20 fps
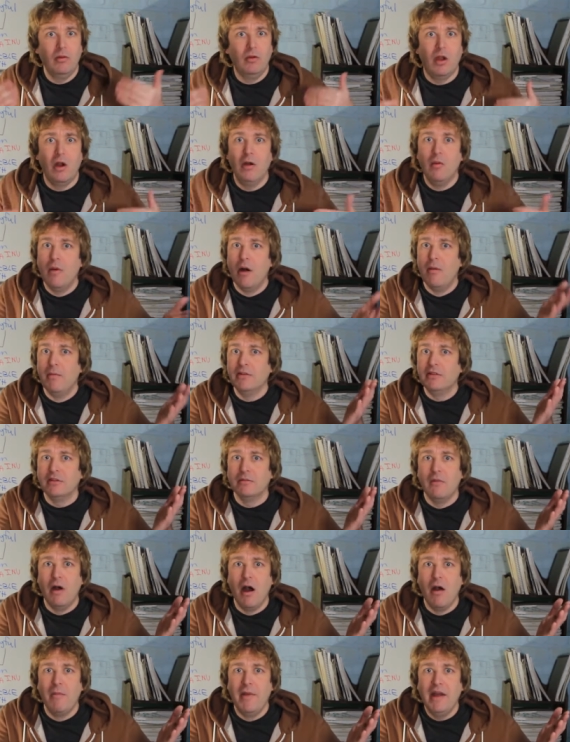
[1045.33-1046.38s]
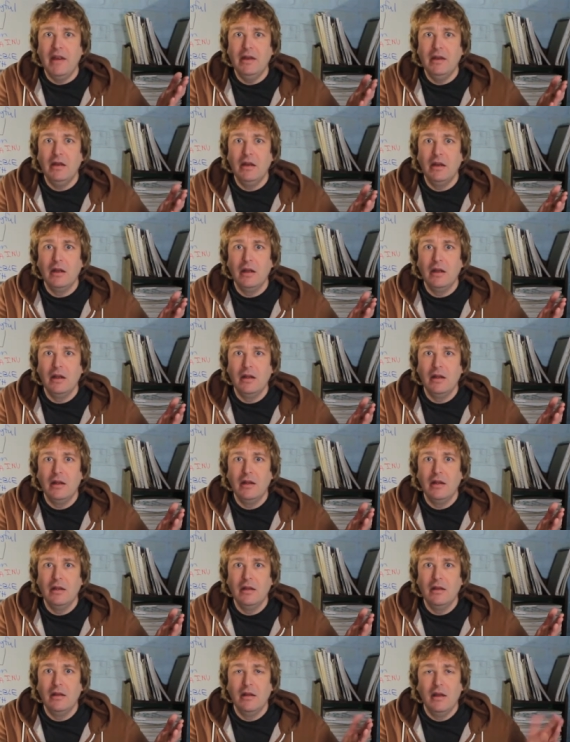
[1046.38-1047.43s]
go moment to moment,
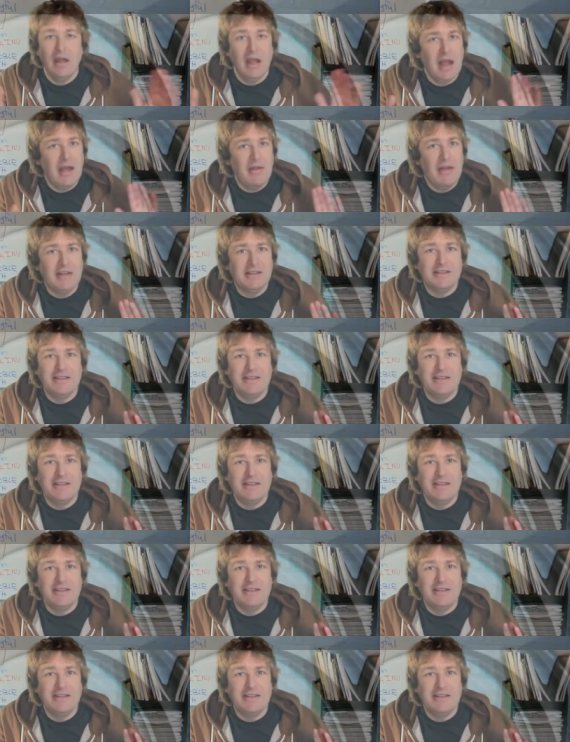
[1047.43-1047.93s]
and then